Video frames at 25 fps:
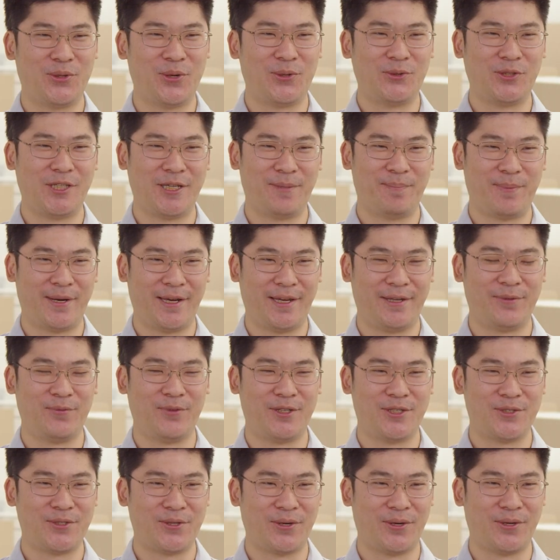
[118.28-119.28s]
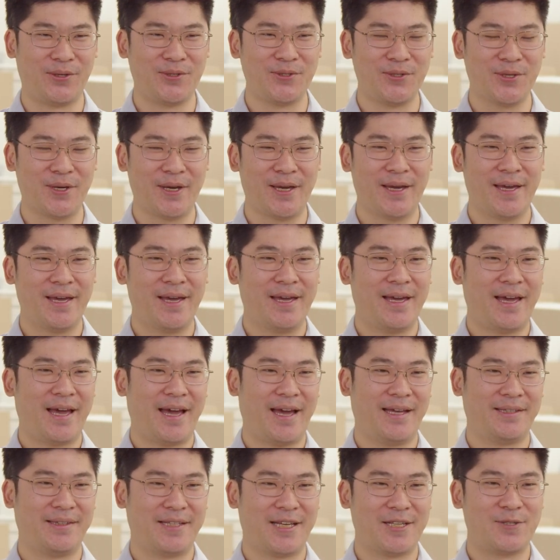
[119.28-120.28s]
go deeper in research,
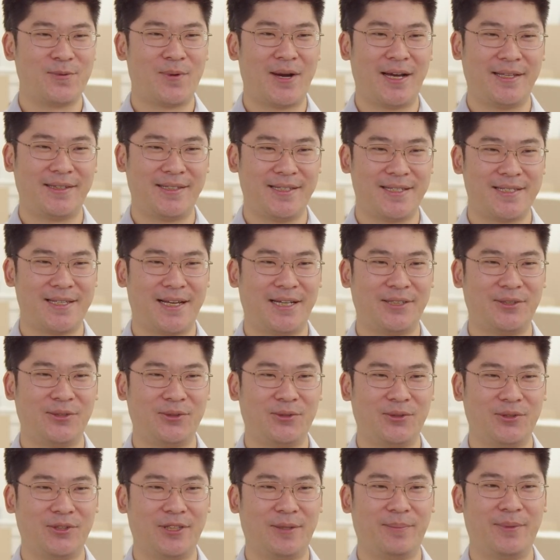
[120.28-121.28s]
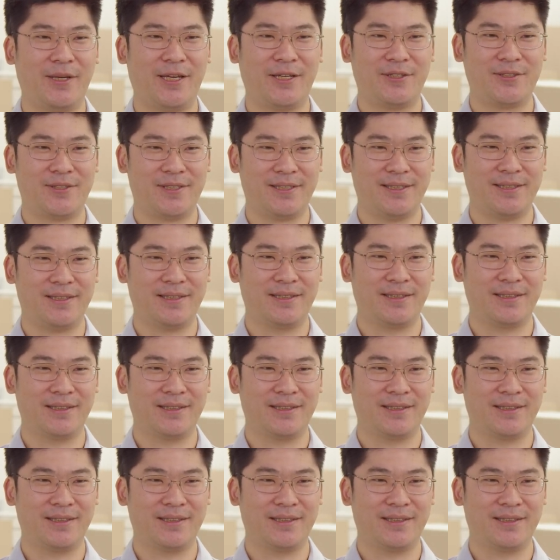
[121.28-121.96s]
and that's why I decided to do the PhD.